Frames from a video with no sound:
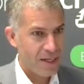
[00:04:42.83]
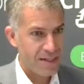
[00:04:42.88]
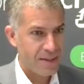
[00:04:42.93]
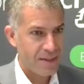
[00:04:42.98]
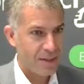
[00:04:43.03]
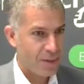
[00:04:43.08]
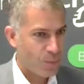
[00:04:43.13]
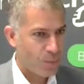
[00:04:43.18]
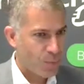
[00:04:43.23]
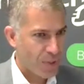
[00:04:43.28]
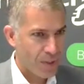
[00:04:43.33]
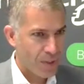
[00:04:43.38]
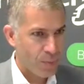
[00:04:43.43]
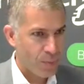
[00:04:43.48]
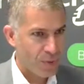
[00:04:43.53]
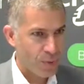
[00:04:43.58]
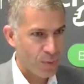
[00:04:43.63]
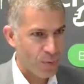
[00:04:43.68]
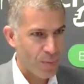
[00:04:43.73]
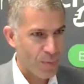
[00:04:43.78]
I think
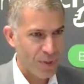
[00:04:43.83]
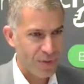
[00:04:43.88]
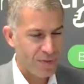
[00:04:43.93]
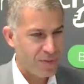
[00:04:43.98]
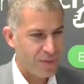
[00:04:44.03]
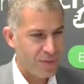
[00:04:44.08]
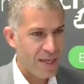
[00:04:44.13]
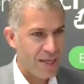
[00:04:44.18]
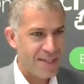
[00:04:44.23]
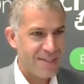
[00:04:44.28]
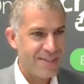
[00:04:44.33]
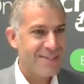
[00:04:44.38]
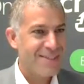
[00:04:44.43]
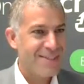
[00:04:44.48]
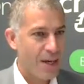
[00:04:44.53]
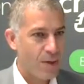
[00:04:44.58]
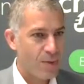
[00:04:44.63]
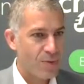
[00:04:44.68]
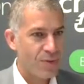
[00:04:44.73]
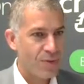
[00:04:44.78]
we talk about
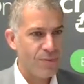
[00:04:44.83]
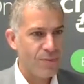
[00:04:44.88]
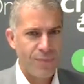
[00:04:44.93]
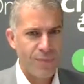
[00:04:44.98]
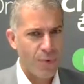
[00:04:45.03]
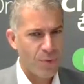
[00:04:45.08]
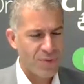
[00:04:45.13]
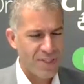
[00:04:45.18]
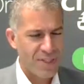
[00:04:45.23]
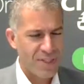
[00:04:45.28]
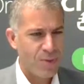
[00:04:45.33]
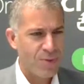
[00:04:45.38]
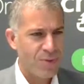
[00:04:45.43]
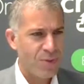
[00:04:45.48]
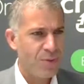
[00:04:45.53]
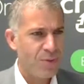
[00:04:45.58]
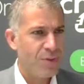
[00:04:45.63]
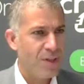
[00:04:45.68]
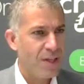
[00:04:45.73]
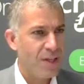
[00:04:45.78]
4,000
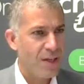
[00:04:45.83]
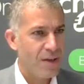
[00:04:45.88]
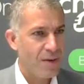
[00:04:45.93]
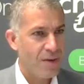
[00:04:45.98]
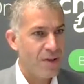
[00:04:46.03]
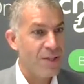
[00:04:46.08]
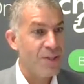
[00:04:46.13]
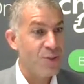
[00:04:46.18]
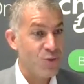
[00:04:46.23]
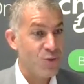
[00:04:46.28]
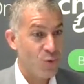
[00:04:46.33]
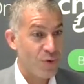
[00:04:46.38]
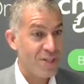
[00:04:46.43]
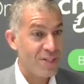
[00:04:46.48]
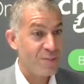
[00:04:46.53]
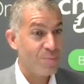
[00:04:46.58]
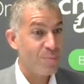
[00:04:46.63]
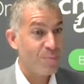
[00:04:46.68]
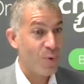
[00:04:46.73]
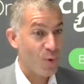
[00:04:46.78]

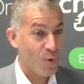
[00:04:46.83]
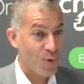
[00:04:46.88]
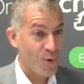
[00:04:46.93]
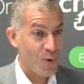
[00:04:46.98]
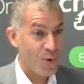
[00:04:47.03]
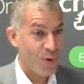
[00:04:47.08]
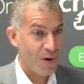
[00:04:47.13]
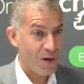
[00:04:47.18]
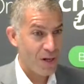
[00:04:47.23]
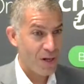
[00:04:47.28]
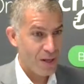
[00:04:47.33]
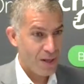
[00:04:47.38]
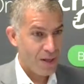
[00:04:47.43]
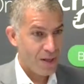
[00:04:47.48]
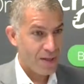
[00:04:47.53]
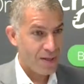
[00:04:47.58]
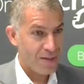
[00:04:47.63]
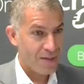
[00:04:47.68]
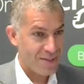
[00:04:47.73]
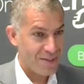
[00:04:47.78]
injuries per year
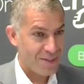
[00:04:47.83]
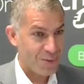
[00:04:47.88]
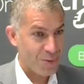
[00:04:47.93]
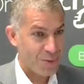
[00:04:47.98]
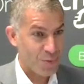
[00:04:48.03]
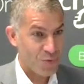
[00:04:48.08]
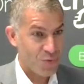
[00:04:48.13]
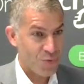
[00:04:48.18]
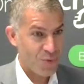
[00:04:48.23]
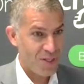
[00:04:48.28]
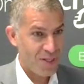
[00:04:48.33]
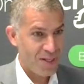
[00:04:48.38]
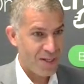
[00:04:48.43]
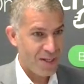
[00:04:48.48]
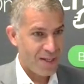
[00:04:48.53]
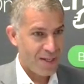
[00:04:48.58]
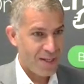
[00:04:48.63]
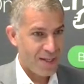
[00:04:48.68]
in this country.